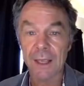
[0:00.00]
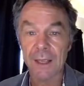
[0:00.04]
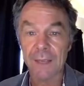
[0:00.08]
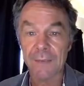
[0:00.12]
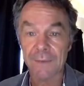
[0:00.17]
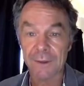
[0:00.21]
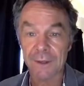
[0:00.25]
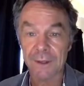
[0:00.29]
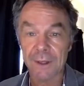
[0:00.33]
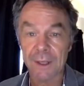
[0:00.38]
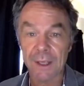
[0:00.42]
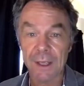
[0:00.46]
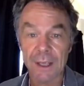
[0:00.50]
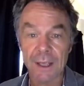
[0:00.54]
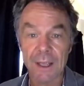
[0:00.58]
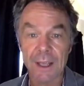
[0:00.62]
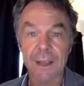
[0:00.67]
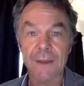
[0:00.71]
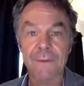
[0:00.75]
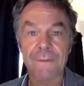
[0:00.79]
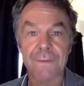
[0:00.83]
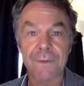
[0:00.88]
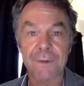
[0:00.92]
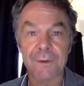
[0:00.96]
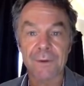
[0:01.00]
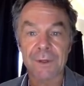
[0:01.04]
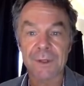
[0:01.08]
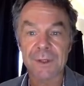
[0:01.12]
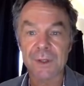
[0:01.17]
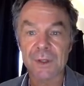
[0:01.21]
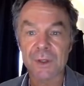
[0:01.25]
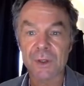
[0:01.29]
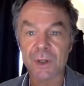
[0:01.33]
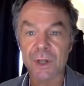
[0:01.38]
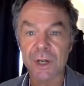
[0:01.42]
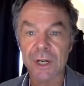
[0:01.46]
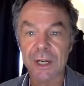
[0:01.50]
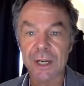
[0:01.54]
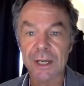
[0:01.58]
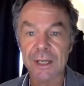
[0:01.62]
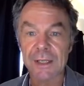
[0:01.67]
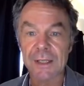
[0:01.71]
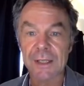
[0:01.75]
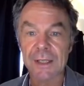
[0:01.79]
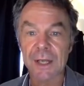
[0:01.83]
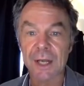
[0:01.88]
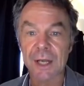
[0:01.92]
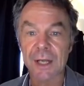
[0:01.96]
is a string
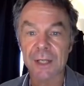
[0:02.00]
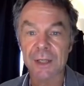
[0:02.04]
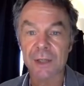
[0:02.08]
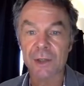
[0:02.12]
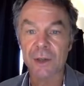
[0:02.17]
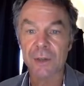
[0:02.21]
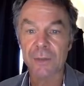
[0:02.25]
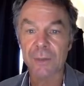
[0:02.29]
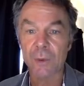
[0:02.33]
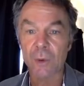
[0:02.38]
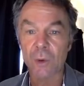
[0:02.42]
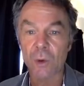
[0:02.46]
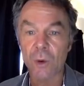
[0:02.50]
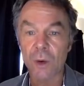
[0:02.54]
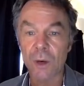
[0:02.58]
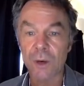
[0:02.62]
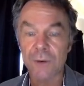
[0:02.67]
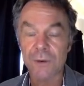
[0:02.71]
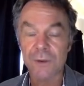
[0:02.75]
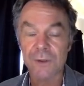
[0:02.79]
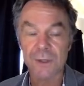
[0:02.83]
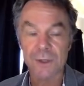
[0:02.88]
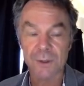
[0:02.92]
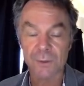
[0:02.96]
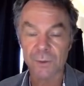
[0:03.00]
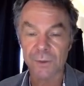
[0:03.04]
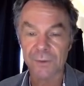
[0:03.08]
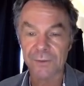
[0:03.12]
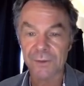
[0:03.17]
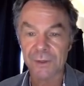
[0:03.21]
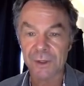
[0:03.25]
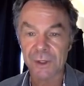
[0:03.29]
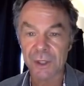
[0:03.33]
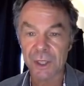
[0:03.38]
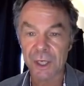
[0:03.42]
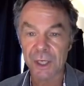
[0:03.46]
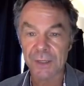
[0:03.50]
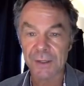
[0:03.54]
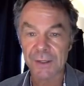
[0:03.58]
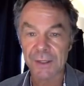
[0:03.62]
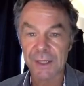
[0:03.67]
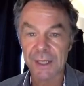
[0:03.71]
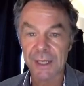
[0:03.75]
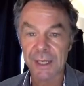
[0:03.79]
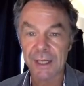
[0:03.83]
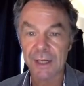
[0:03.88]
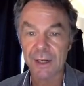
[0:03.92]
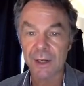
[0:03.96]
inside triple quotes, as we've just
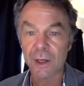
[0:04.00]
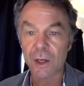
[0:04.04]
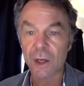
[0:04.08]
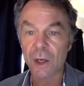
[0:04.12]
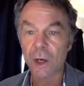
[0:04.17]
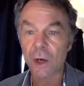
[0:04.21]
seen,